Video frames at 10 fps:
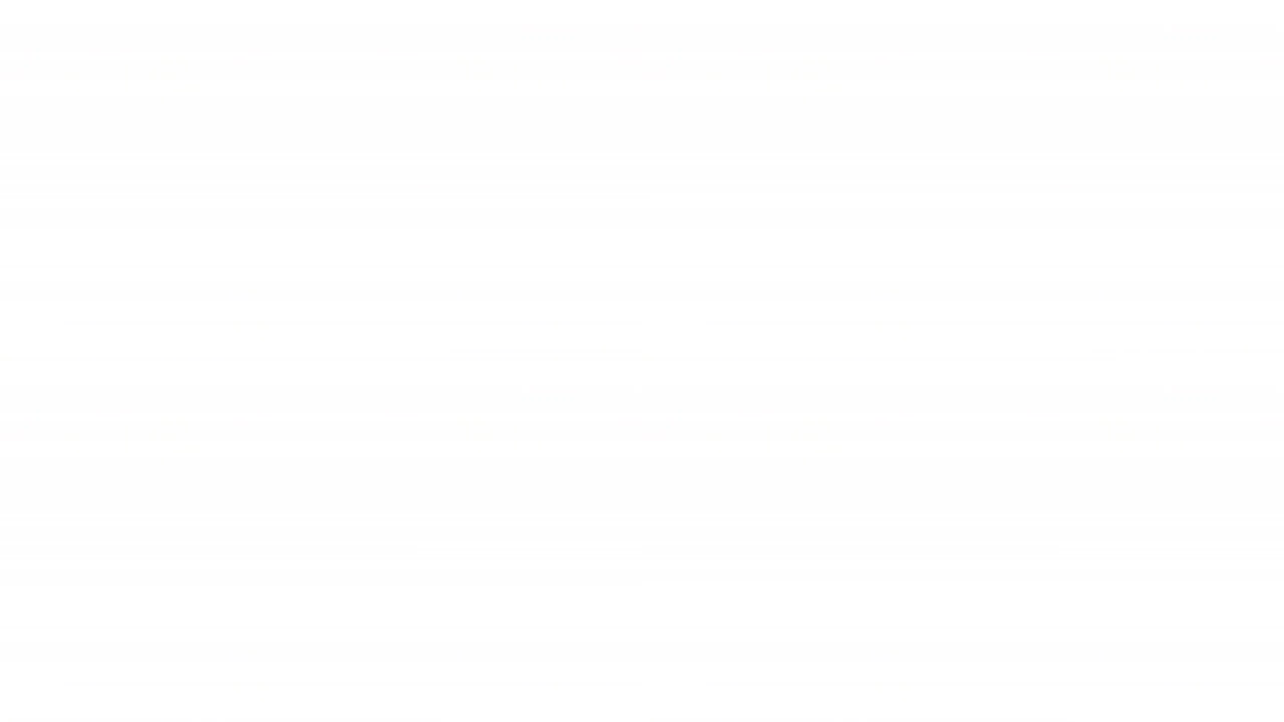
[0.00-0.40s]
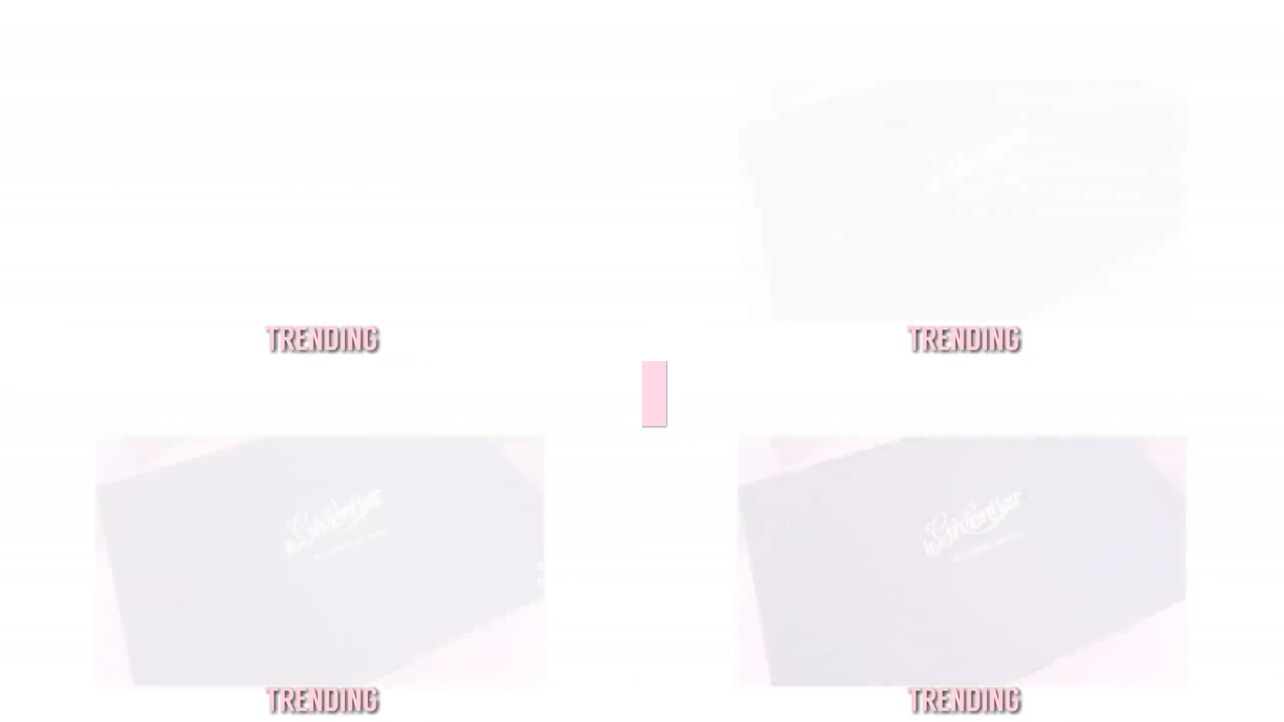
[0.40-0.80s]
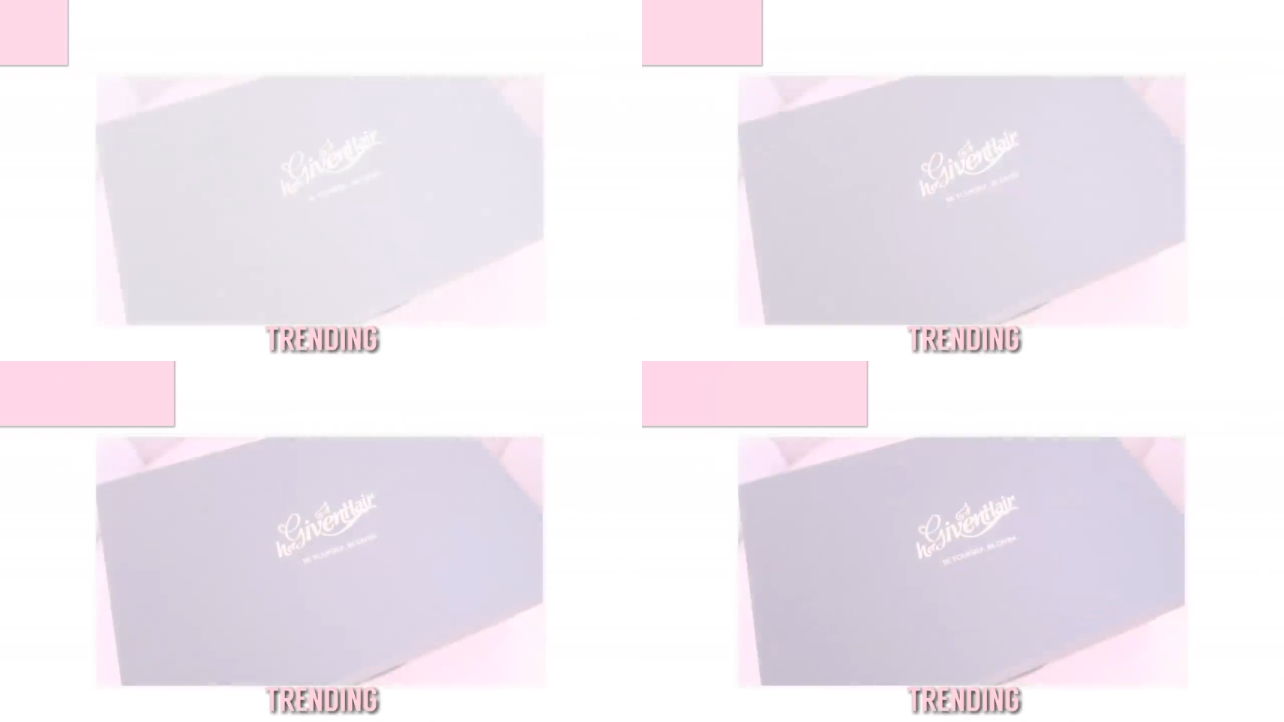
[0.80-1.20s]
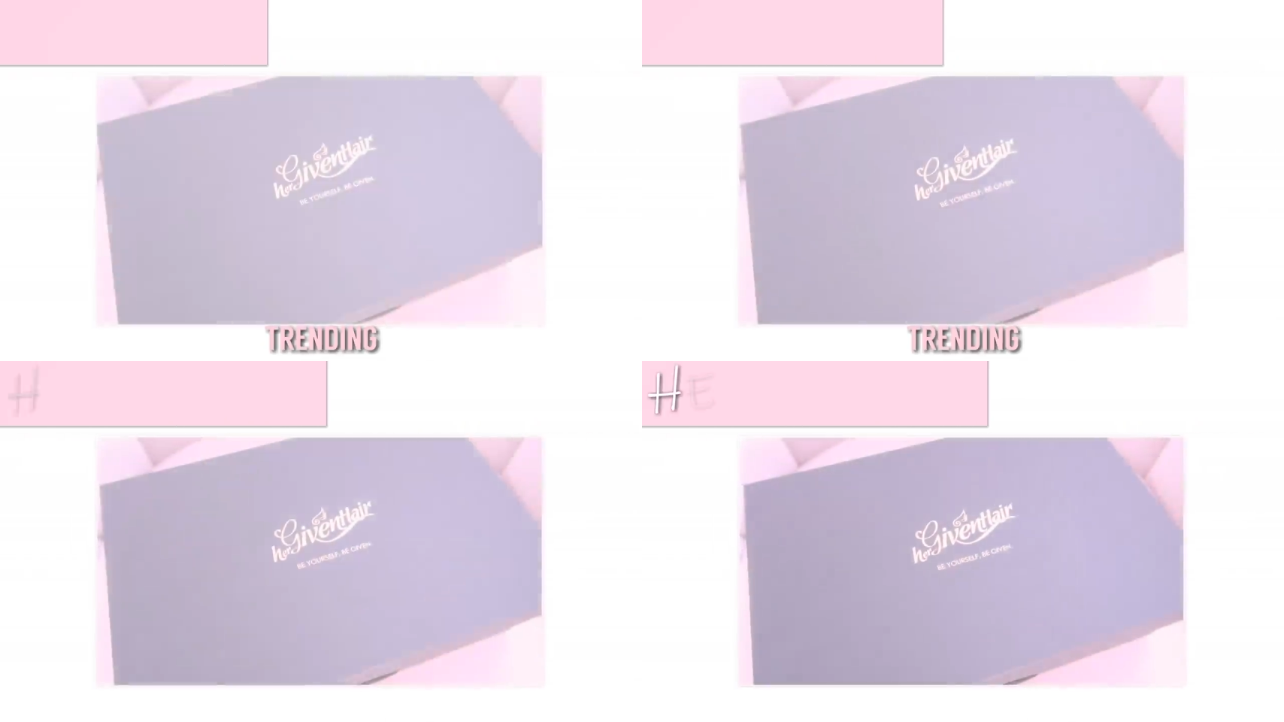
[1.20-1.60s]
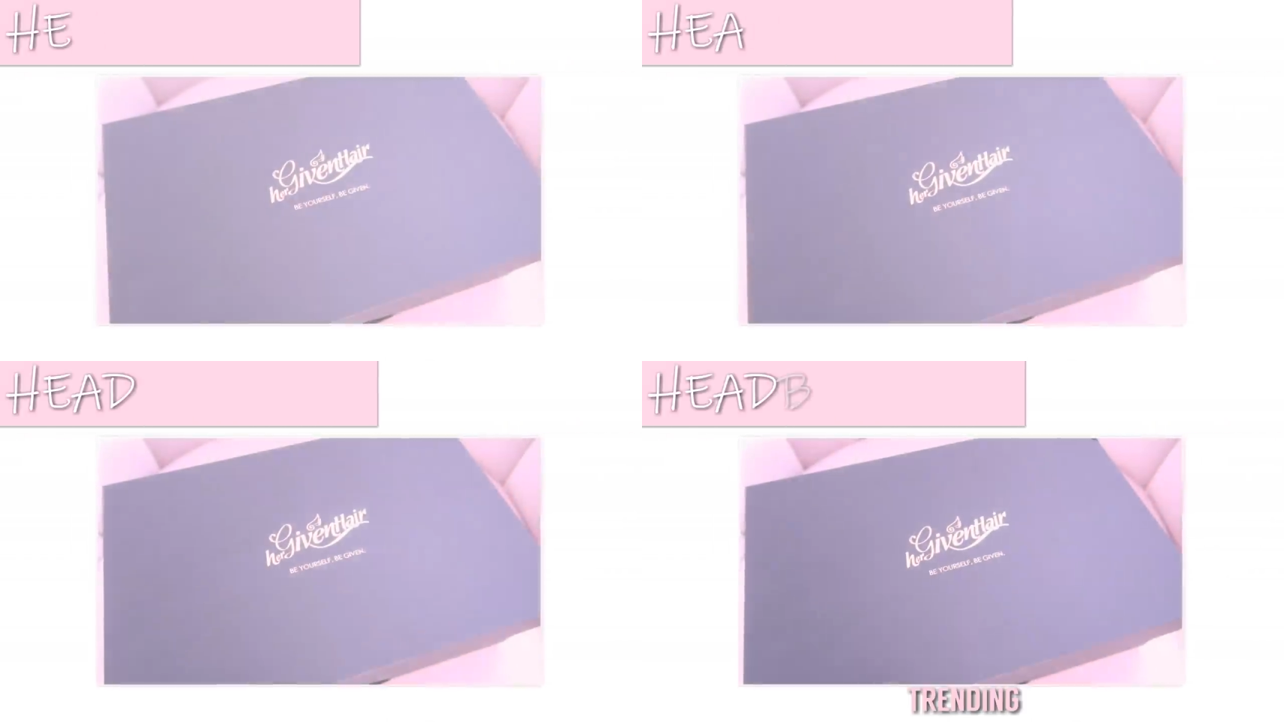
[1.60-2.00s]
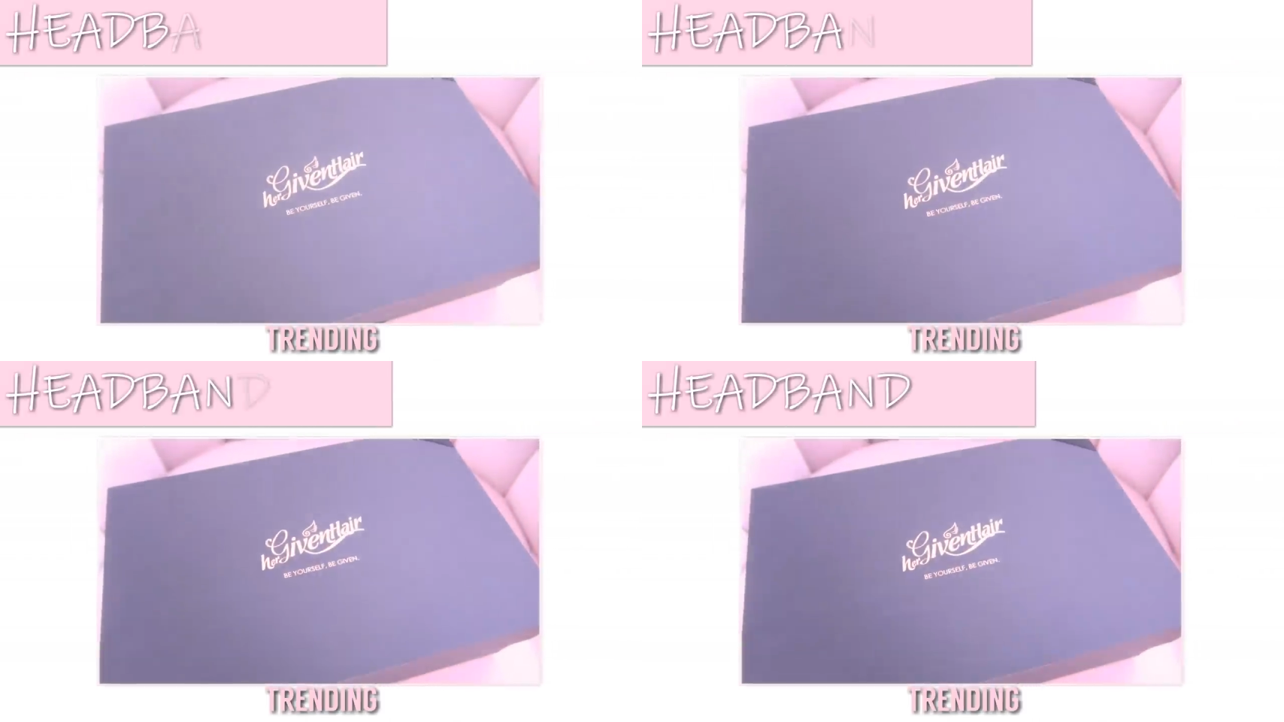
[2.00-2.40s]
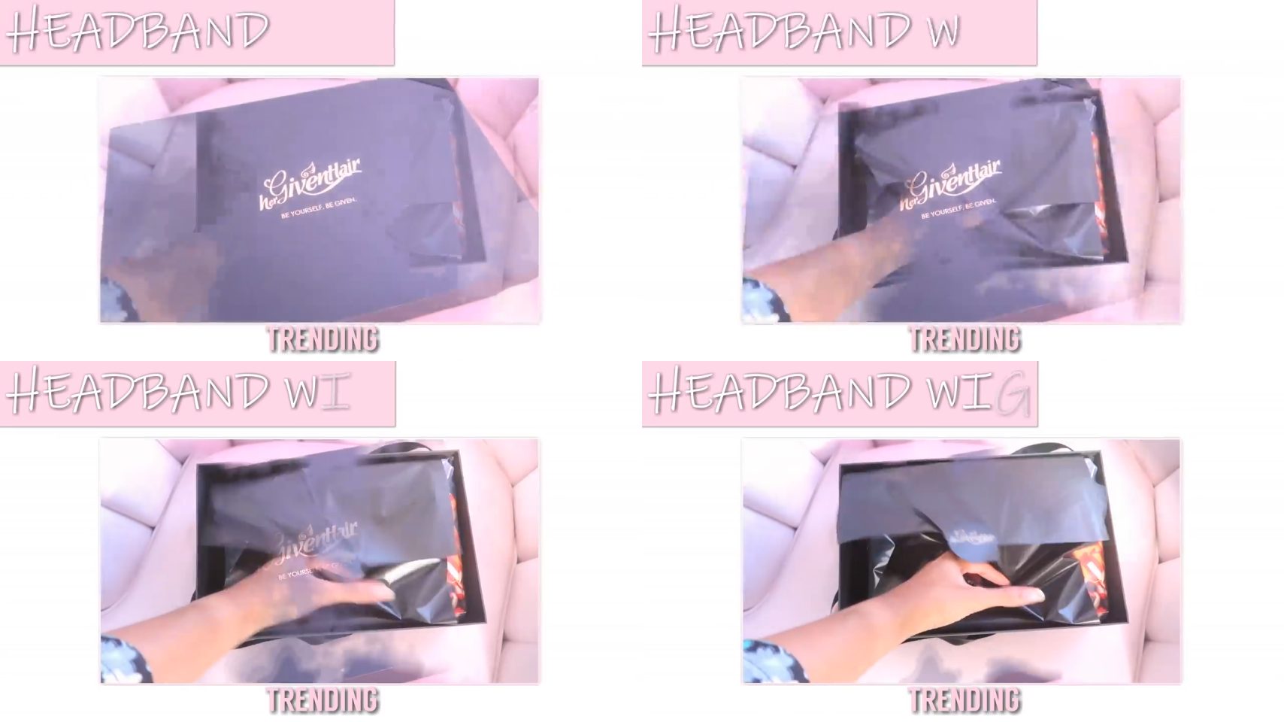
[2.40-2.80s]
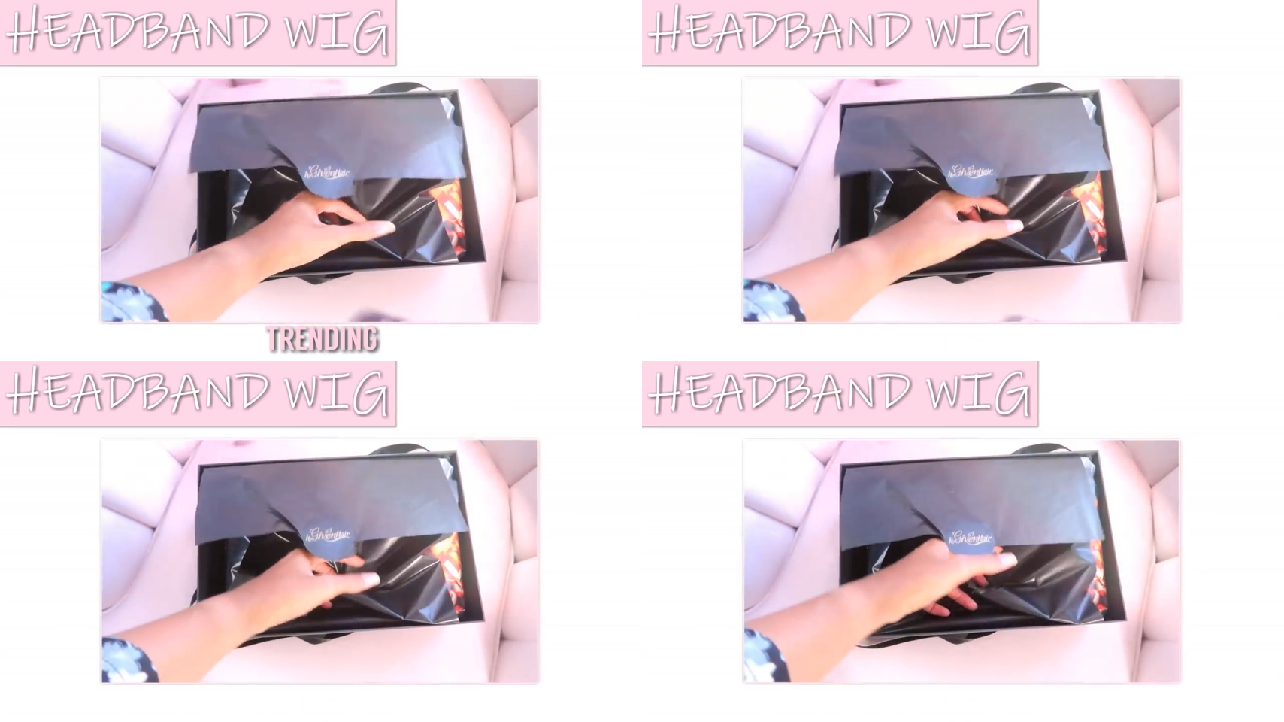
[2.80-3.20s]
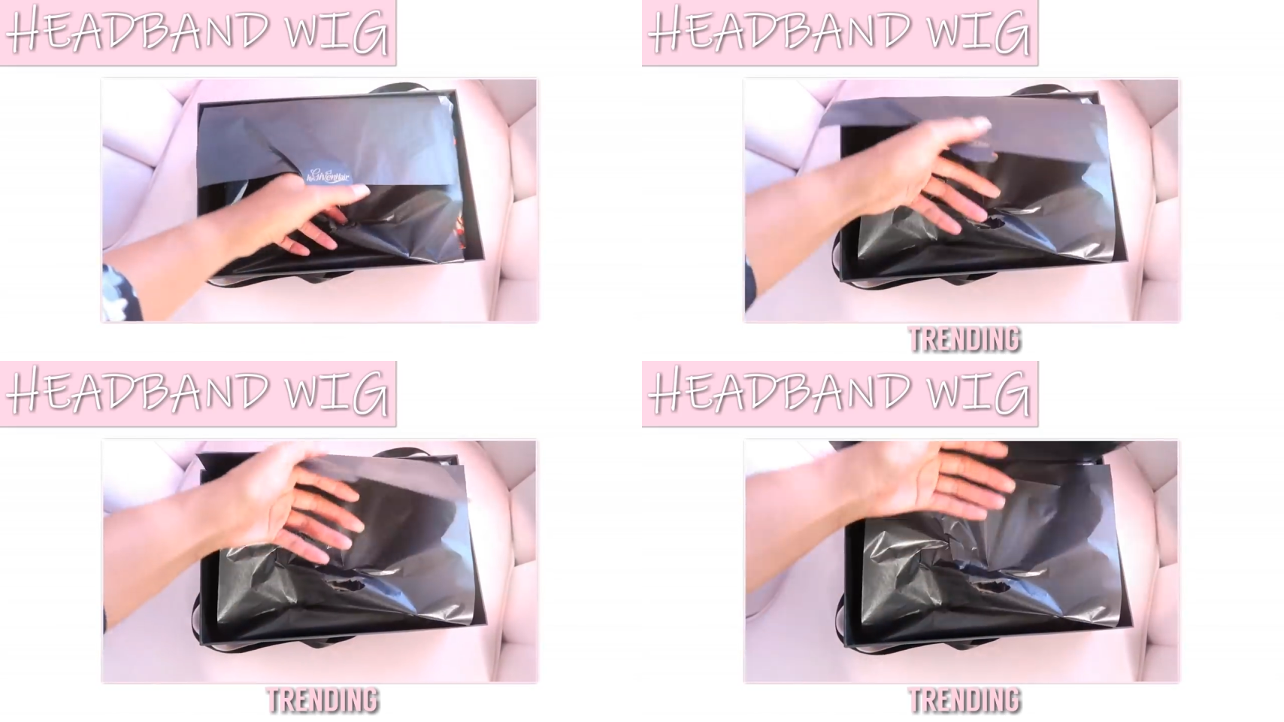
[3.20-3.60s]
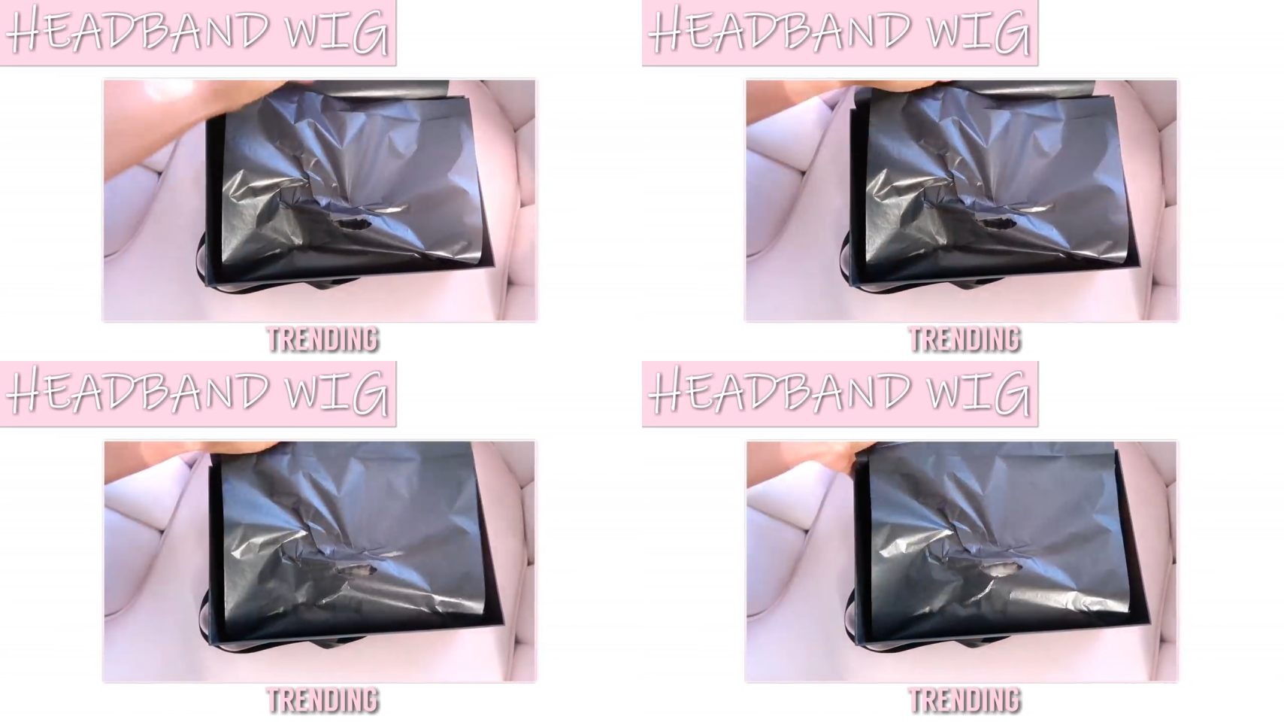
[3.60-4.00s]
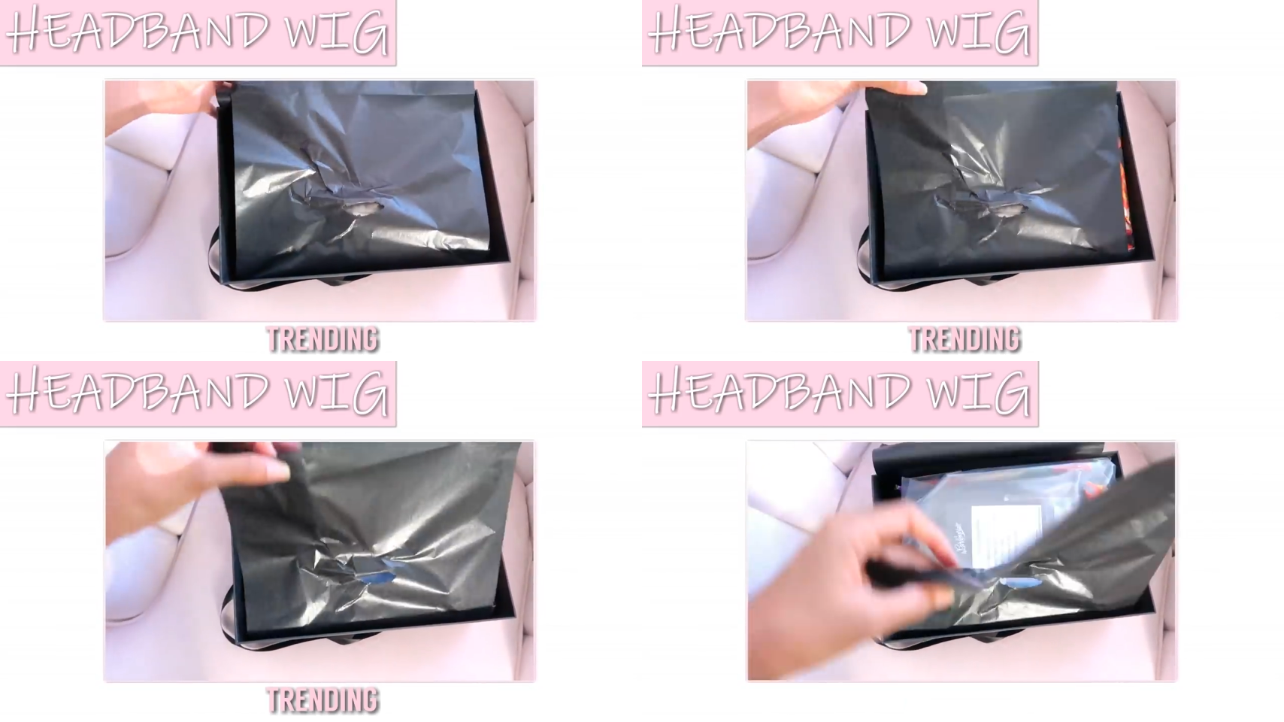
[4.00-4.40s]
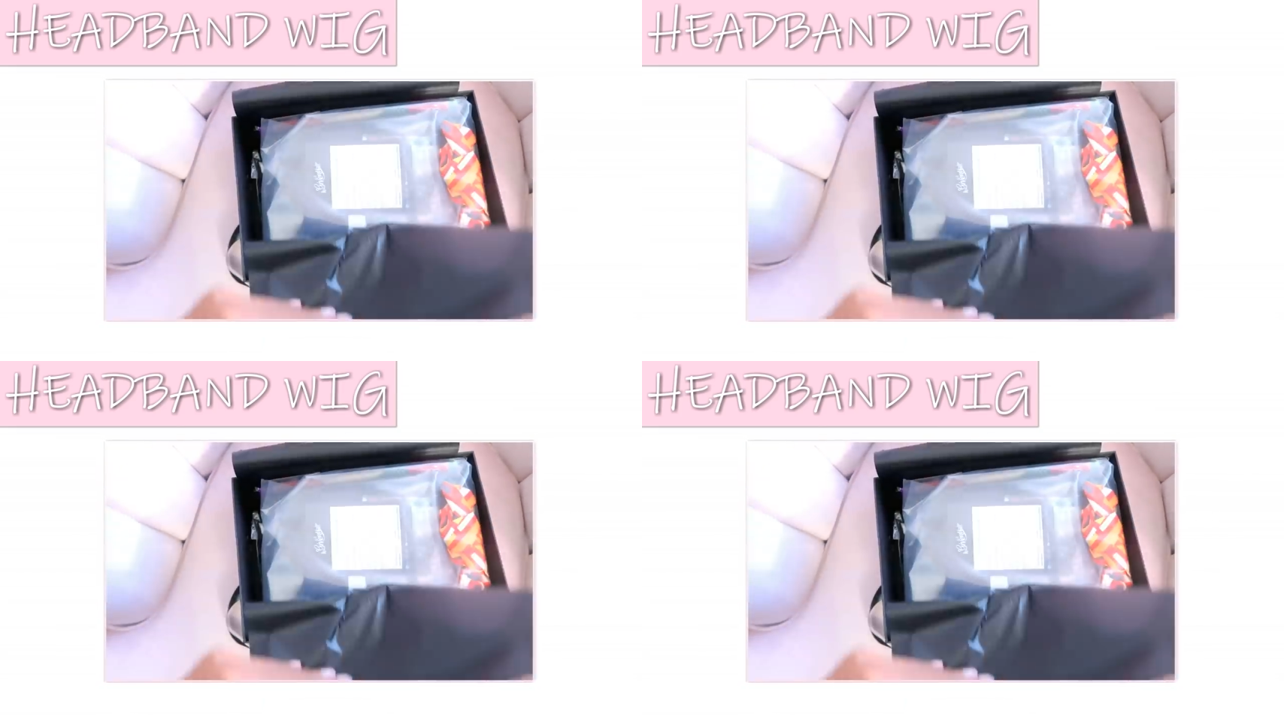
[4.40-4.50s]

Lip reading: (no speaker visible)